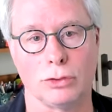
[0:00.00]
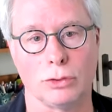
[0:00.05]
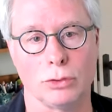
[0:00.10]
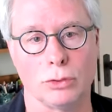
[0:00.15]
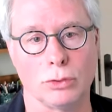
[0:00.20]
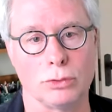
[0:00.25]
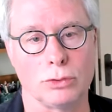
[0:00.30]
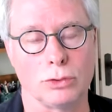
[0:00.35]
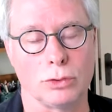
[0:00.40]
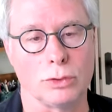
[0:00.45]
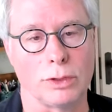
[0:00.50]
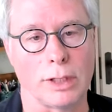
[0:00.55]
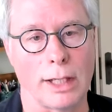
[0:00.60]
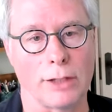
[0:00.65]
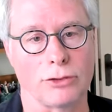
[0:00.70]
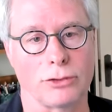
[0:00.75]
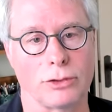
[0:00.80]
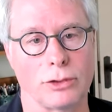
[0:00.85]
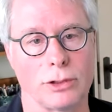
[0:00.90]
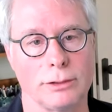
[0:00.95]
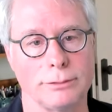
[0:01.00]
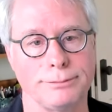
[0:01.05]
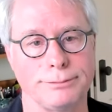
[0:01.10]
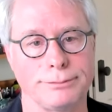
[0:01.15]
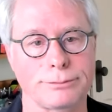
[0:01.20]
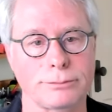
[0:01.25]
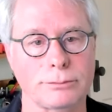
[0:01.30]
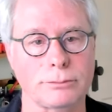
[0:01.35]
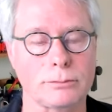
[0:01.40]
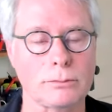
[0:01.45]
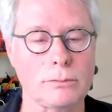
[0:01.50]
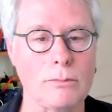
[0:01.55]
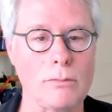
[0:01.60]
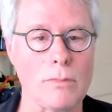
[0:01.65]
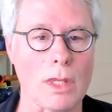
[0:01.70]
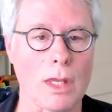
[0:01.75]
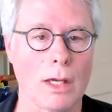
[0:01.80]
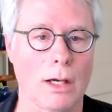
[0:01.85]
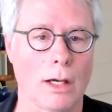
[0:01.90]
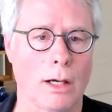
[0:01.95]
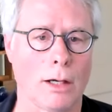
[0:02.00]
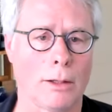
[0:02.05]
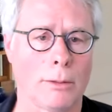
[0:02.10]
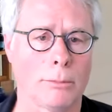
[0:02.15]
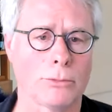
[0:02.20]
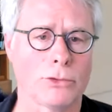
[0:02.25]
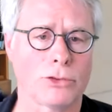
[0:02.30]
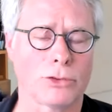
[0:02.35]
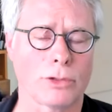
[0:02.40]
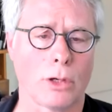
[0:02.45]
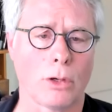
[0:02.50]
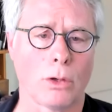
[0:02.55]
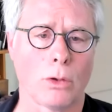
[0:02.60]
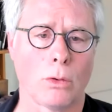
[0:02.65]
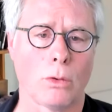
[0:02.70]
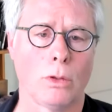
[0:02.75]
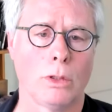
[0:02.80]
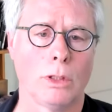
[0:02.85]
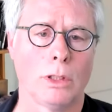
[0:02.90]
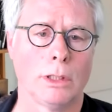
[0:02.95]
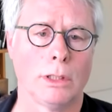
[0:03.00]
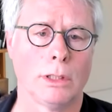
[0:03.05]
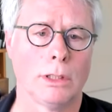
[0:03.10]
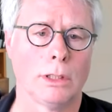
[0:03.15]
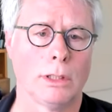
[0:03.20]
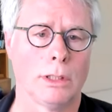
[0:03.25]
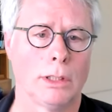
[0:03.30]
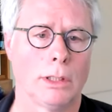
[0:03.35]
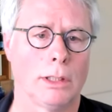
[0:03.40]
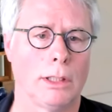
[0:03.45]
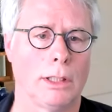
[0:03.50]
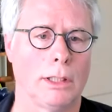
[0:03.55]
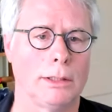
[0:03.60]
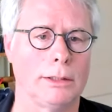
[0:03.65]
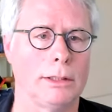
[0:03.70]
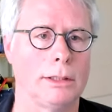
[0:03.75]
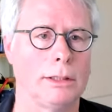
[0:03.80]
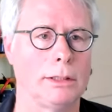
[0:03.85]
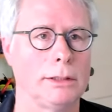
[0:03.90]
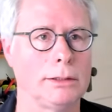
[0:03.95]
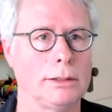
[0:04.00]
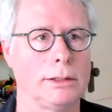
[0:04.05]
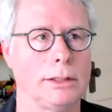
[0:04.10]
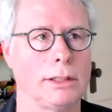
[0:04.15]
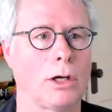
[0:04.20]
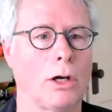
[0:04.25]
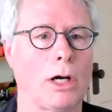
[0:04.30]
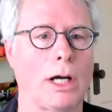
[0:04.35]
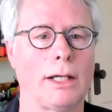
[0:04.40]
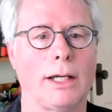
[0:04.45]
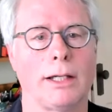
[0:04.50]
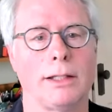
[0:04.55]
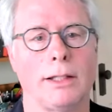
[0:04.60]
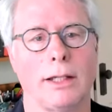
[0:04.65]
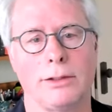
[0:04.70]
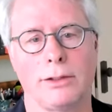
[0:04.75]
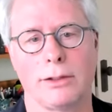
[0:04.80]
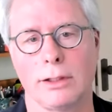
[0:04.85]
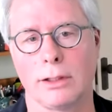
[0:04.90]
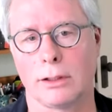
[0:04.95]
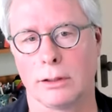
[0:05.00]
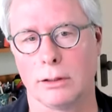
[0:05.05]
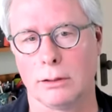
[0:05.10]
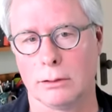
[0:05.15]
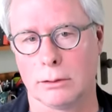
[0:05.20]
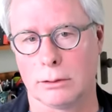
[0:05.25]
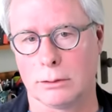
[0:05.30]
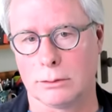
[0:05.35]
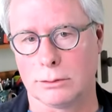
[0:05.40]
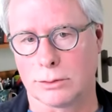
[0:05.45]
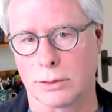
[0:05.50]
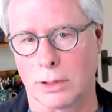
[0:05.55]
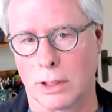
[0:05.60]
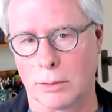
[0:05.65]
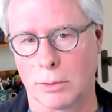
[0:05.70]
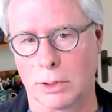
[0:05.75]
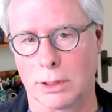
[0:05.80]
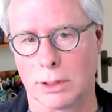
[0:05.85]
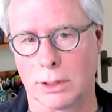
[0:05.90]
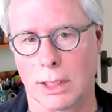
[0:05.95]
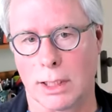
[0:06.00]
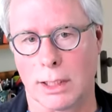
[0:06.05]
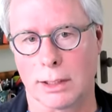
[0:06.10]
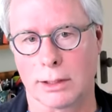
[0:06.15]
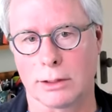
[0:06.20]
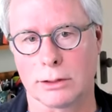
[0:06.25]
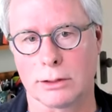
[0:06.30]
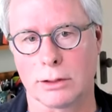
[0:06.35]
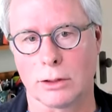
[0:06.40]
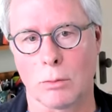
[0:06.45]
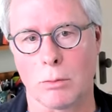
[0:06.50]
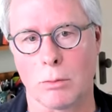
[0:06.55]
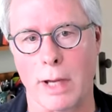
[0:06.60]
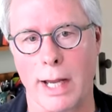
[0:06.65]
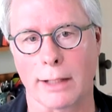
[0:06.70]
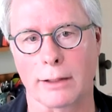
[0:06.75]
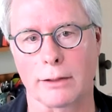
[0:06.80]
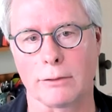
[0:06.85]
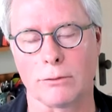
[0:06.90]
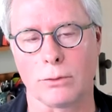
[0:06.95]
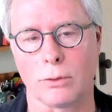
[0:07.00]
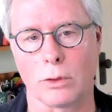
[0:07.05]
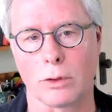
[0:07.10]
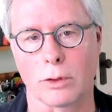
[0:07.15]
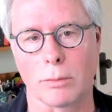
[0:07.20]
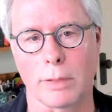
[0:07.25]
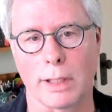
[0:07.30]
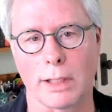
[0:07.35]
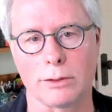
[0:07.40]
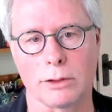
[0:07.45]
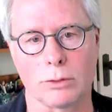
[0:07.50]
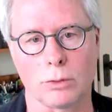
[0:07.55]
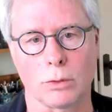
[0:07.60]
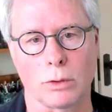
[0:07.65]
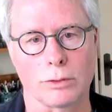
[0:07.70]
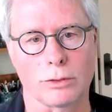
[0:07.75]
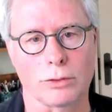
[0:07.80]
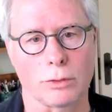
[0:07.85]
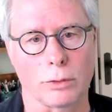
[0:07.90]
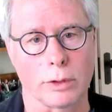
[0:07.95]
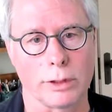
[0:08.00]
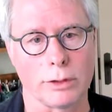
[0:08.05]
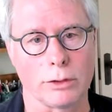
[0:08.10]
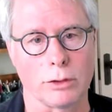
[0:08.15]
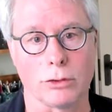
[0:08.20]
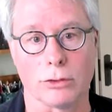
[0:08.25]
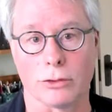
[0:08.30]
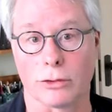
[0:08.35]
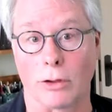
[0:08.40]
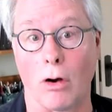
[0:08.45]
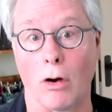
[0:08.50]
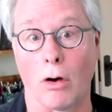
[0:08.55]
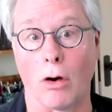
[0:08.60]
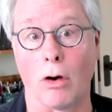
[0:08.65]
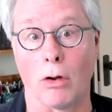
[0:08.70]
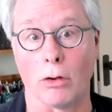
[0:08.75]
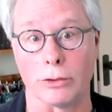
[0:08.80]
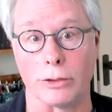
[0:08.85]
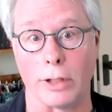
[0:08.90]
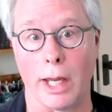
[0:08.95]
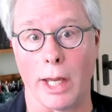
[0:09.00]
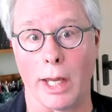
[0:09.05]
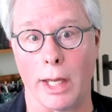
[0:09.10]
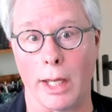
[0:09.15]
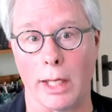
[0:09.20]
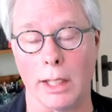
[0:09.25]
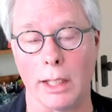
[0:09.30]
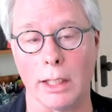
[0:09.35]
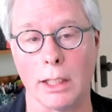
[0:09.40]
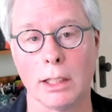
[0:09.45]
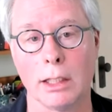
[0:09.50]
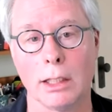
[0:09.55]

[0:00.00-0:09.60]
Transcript: to, to test it. Um, so, you know, I, I think Simon and I could go back and forth about the dwarf spheroidals all day.